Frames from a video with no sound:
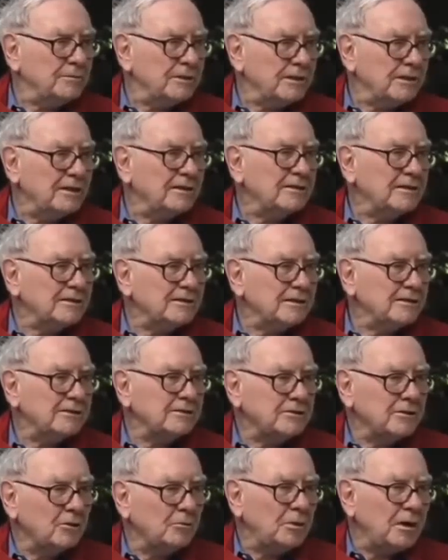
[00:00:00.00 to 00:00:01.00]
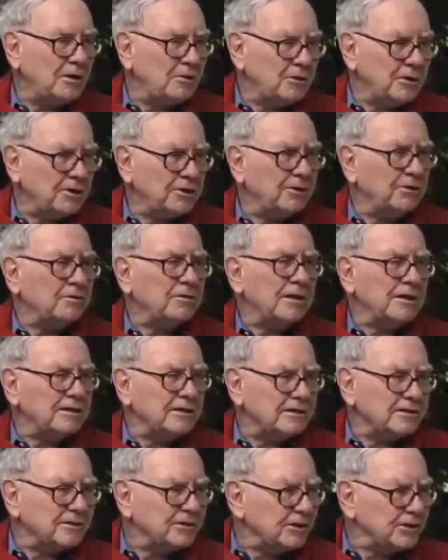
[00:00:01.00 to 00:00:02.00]
I mean, I think there is no power on earth
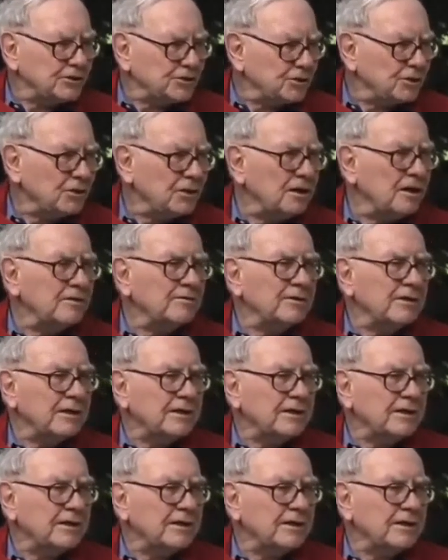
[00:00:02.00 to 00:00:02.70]
like unconditional love.